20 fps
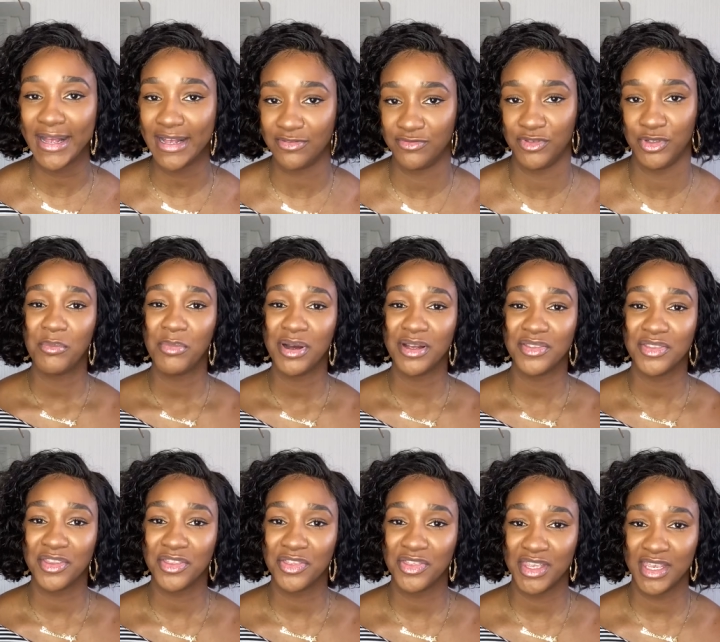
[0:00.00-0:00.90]
have you. But
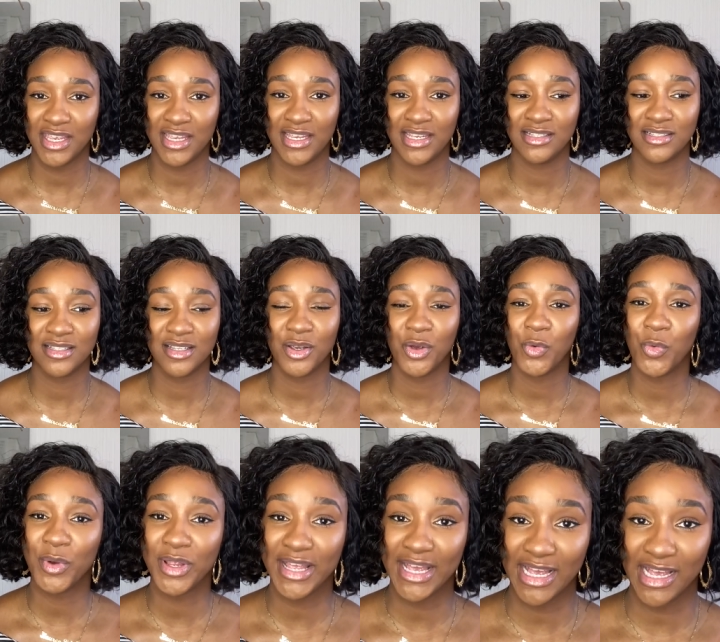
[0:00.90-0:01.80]
the thing is,
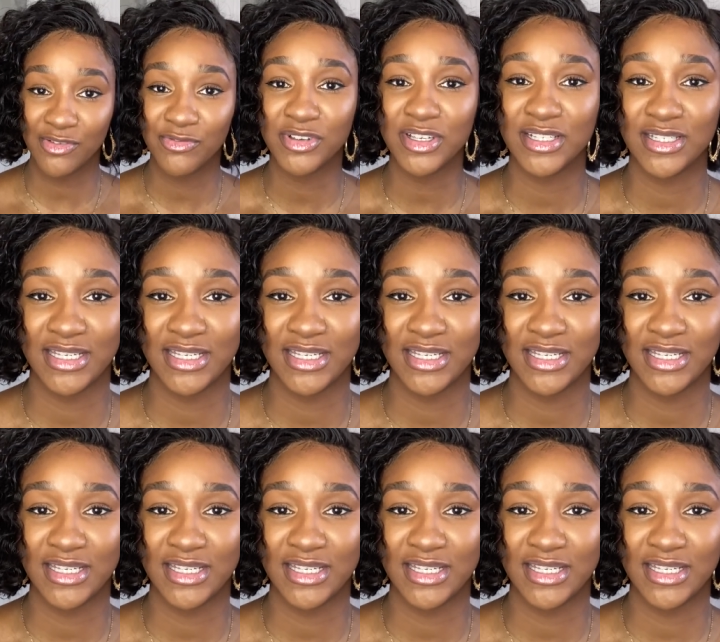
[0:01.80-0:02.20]
we have a